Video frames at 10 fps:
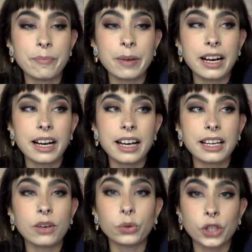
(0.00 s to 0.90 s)
but
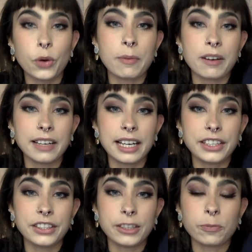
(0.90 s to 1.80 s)
also with my
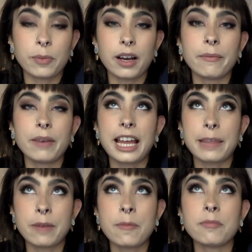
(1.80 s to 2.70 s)
relationships. But at
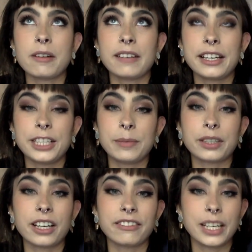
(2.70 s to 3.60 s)
the moment, my relationship's
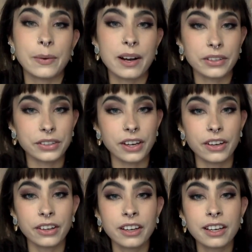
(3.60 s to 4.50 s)
going really well, so
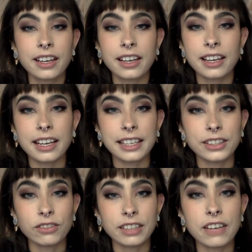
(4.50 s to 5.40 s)
it's
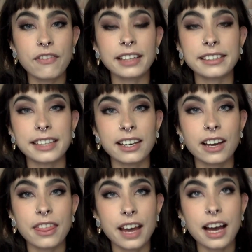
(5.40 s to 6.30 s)
not really affecting it
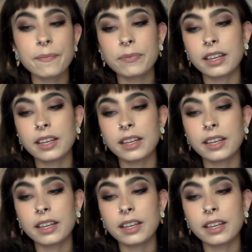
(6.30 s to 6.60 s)
like that.